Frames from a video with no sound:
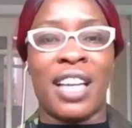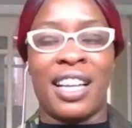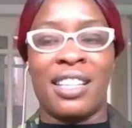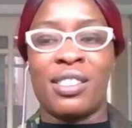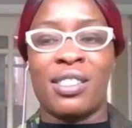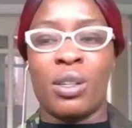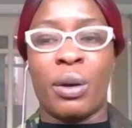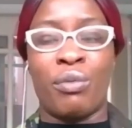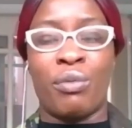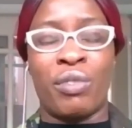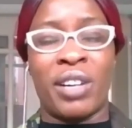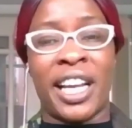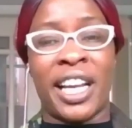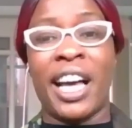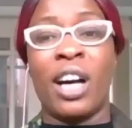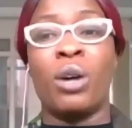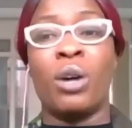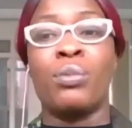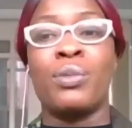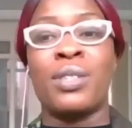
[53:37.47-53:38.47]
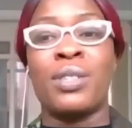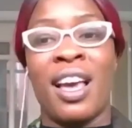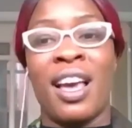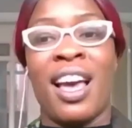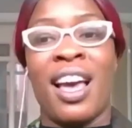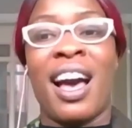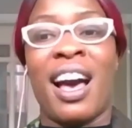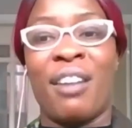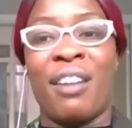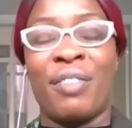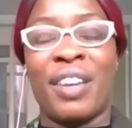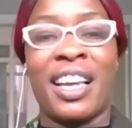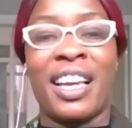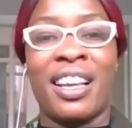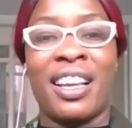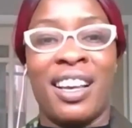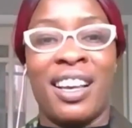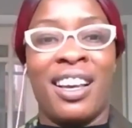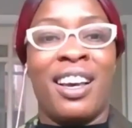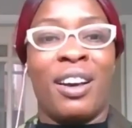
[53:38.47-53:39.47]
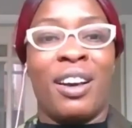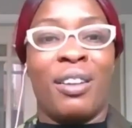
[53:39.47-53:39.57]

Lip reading: And so it really helped having